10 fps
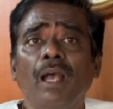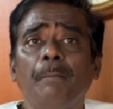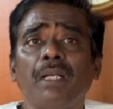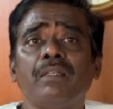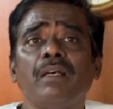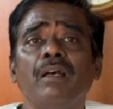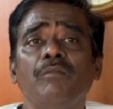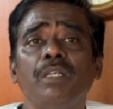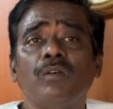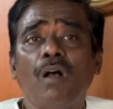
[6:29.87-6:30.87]
But
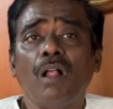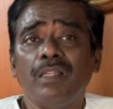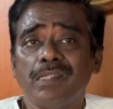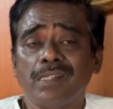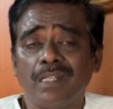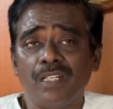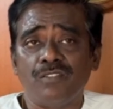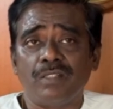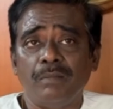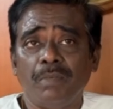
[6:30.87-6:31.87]
we call this a
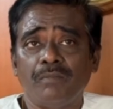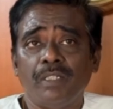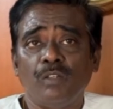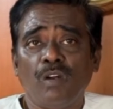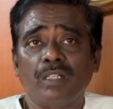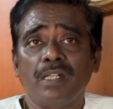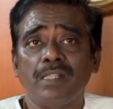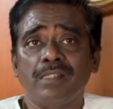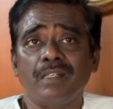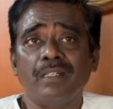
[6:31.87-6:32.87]
country, but we do not
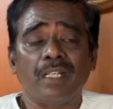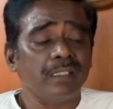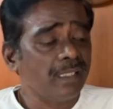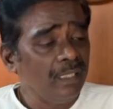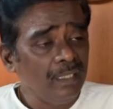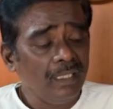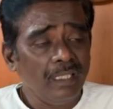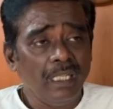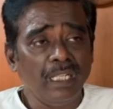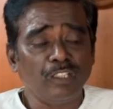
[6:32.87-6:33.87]
consider it as
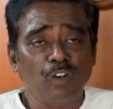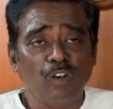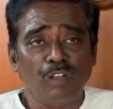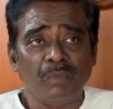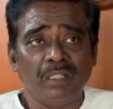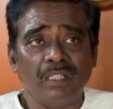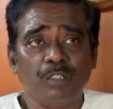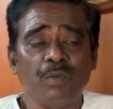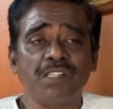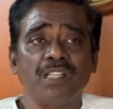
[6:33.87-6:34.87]
an economy. The
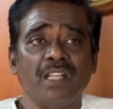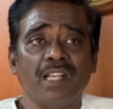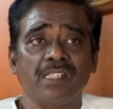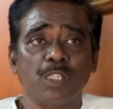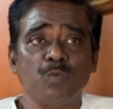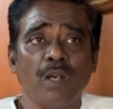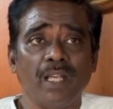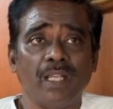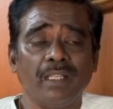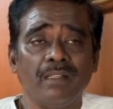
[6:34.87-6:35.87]
question arises, why?